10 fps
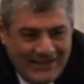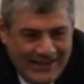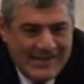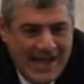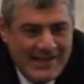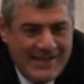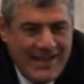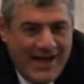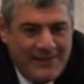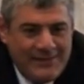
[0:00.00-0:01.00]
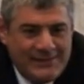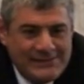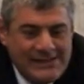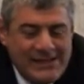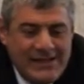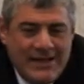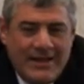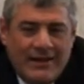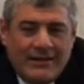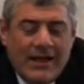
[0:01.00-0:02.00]
you got the idea?
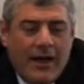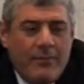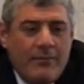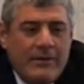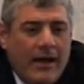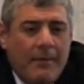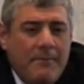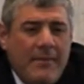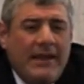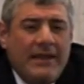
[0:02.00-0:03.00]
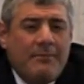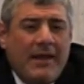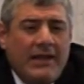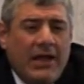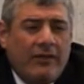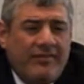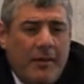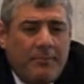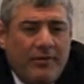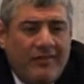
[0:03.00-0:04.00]
There are, there are, many, many
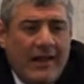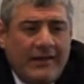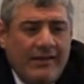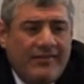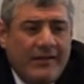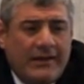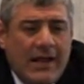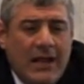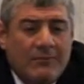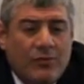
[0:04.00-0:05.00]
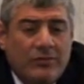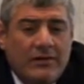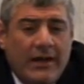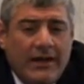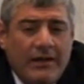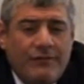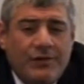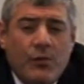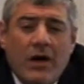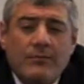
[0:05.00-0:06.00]
examples like this in the Talmud. I'll give
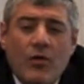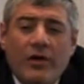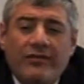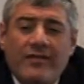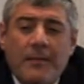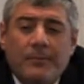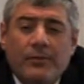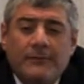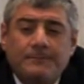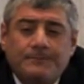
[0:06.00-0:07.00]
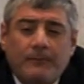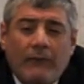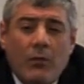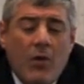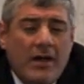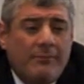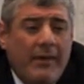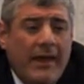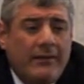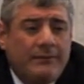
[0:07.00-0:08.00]
you one more example. One
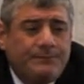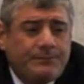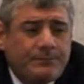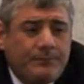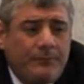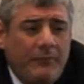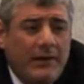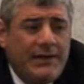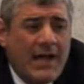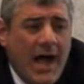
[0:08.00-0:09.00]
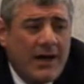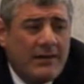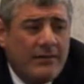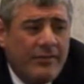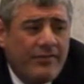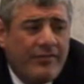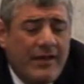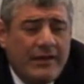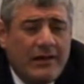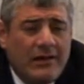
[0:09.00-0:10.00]
man, young,
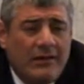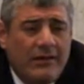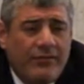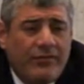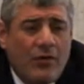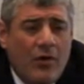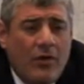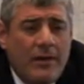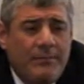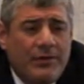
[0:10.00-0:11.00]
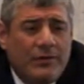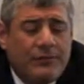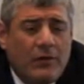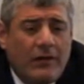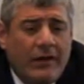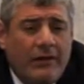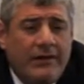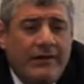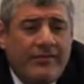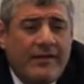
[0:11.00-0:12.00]
single, saw a beautiful
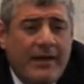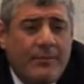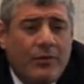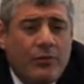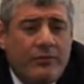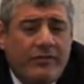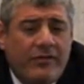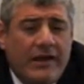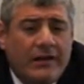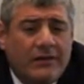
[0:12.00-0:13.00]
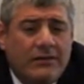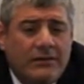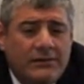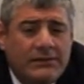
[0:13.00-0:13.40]
girl in his neighborhood, single.